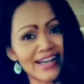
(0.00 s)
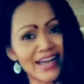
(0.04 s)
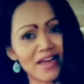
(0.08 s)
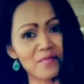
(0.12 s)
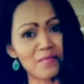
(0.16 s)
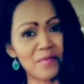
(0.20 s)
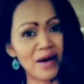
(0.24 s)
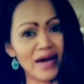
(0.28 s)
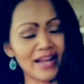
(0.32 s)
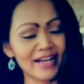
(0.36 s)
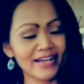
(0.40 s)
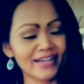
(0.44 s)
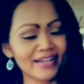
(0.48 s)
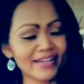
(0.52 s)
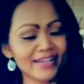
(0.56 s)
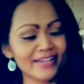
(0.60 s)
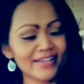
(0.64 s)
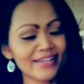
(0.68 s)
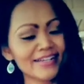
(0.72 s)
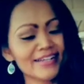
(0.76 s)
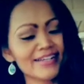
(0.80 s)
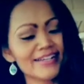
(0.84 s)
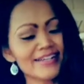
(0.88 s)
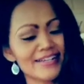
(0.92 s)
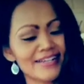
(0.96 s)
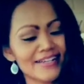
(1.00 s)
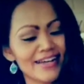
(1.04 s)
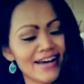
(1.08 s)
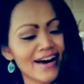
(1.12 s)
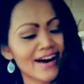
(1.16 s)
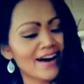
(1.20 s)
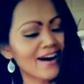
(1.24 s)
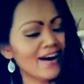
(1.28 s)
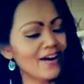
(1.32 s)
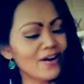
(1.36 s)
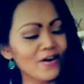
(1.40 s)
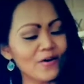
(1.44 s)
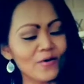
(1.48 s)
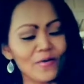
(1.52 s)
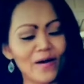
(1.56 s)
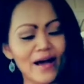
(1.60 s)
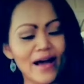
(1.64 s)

Amen? Oh,